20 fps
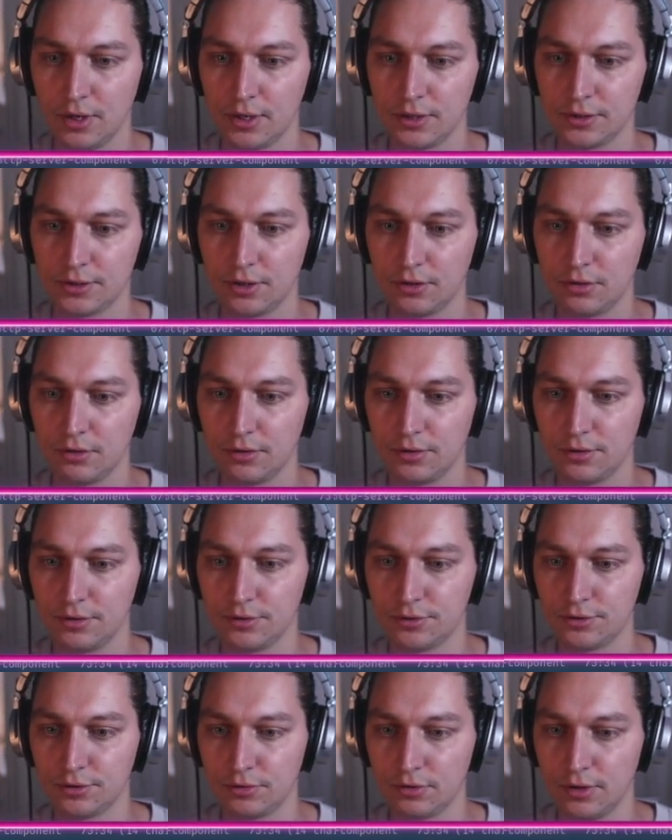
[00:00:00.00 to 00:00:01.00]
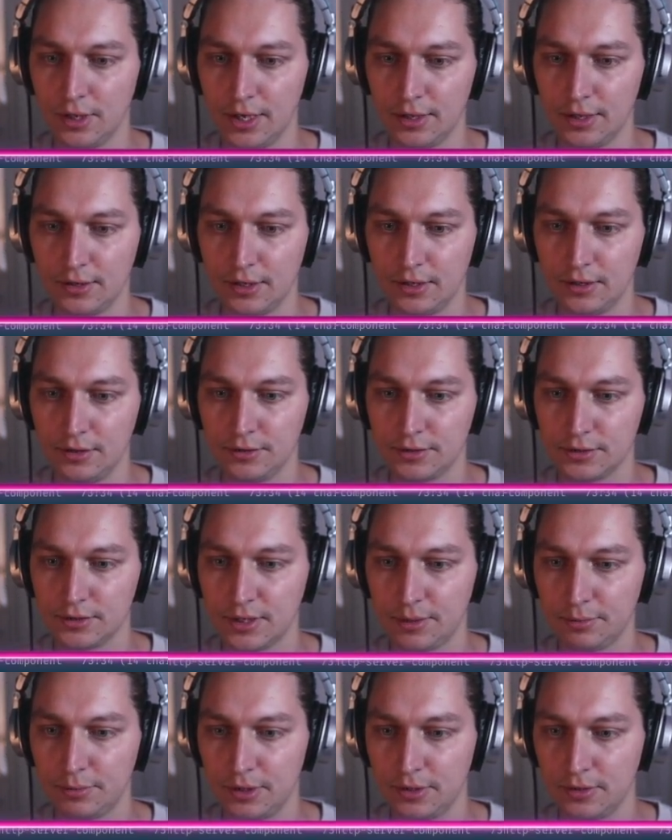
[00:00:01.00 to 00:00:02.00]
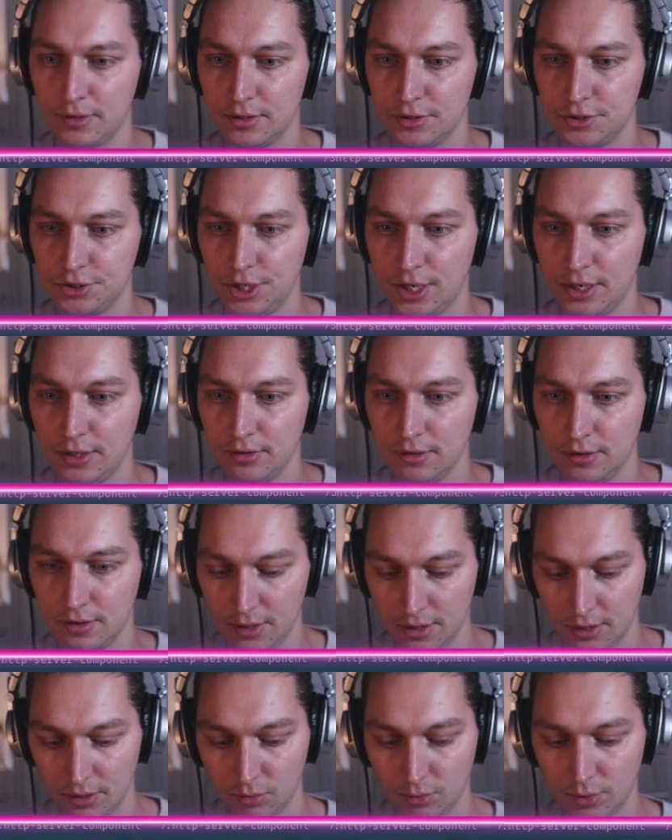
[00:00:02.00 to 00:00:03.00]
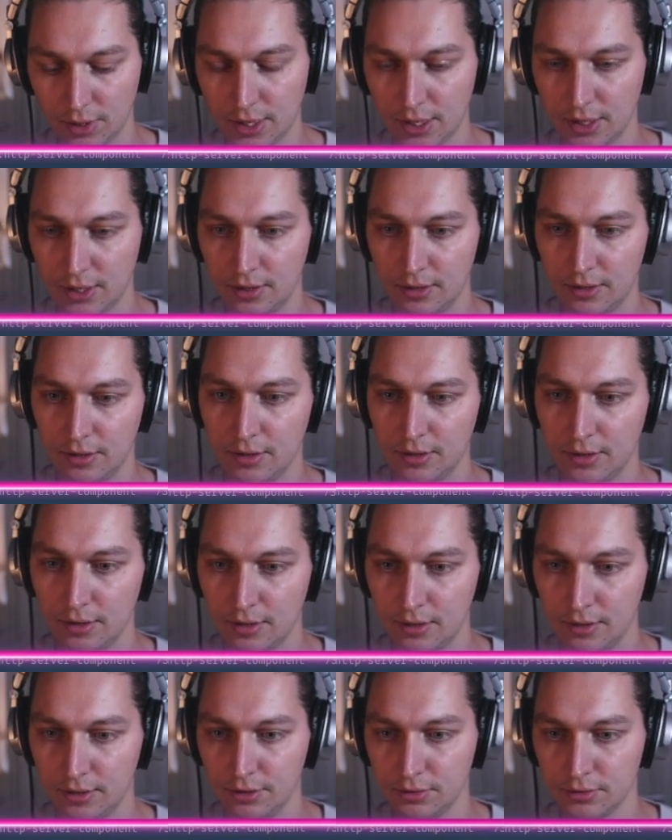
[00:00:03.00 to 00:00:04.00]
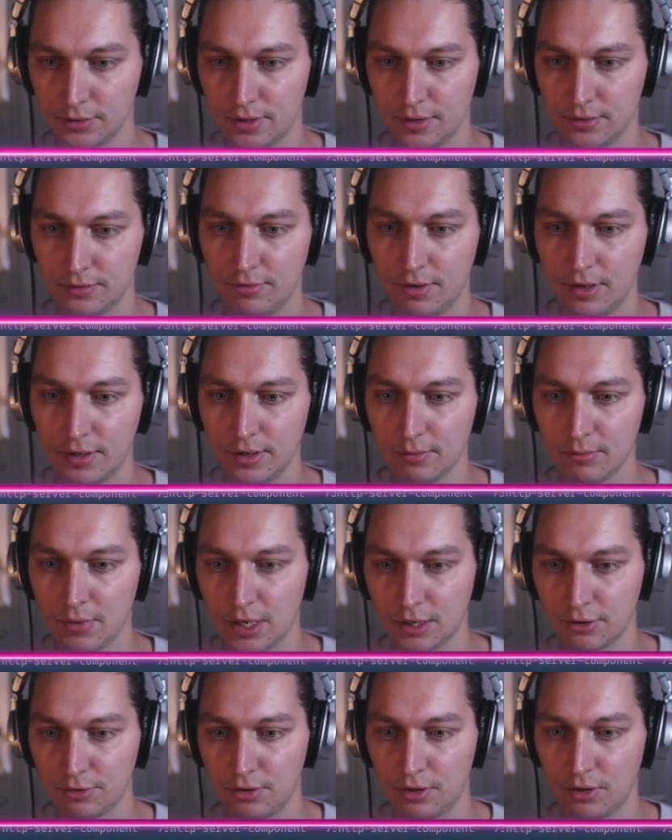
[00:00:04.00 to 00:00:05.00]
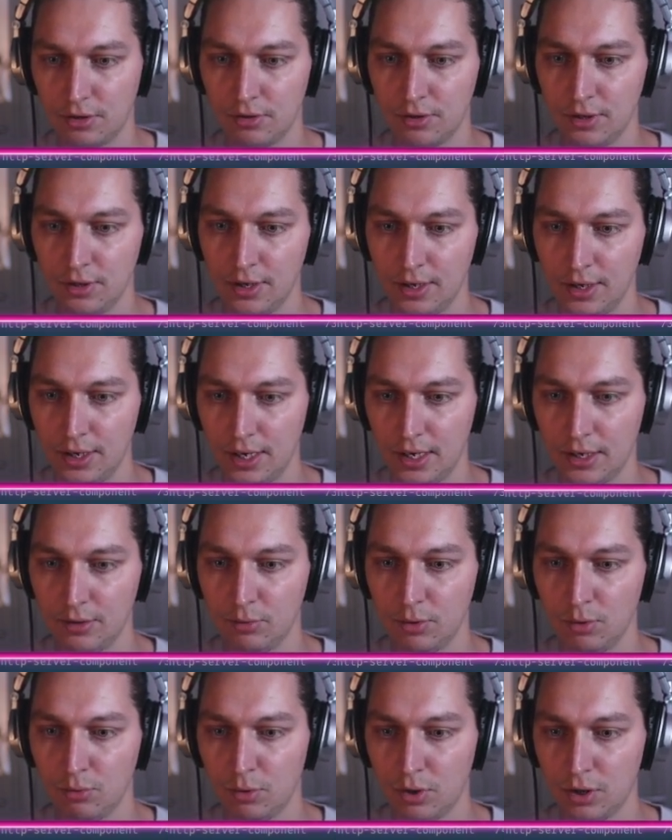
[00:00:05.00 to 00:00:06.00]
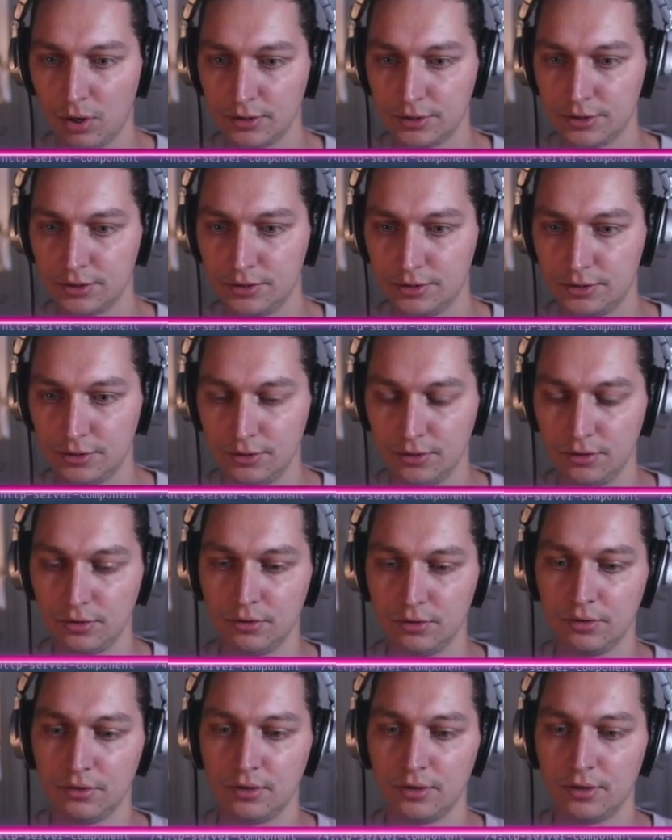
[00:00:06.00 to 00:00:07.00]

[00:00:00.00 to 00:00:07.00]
So to add the interceptor in this chain, we can use the threading macro, and we want to